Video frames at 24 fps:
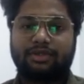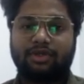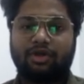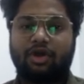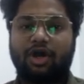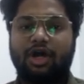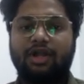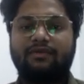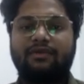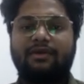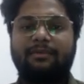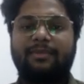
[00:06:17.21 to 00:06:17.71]
they
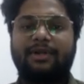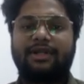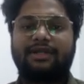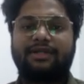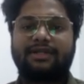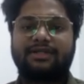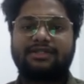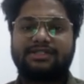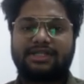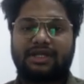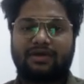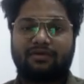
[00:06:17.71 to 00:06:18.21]
all were
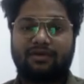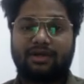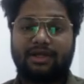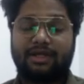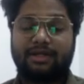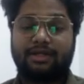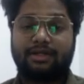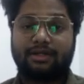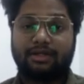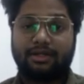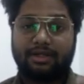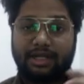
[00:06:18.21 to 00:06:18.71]
built in Java.
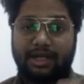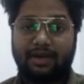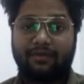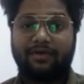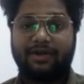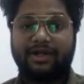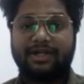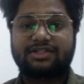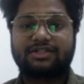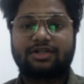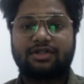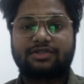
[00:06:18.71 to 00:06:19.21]
And
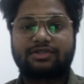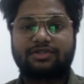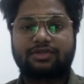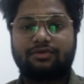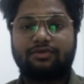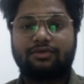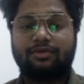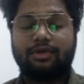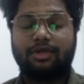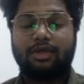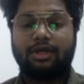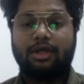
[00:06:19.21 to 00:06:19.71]
nowadays
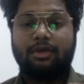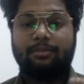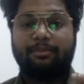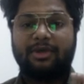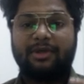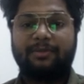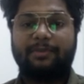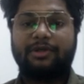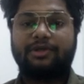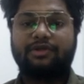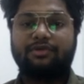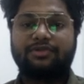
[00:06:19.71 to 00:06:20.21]
also,
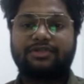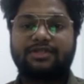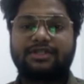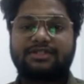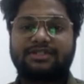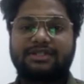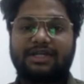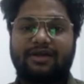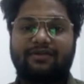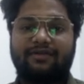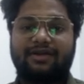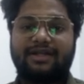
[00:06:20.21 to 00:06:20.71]
people
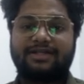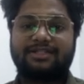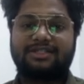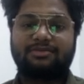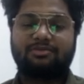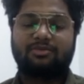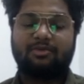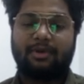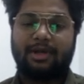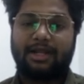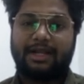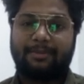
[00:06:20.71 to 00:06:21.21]
uses Java as
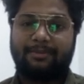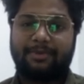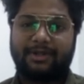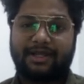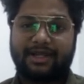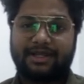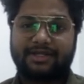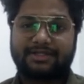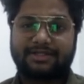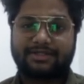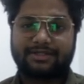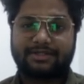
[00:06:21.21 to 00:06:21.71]
the mobile
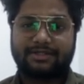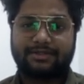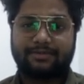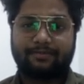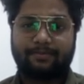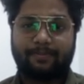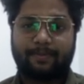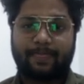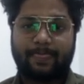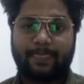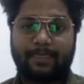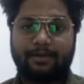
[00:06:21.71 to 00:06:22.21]
applications.
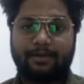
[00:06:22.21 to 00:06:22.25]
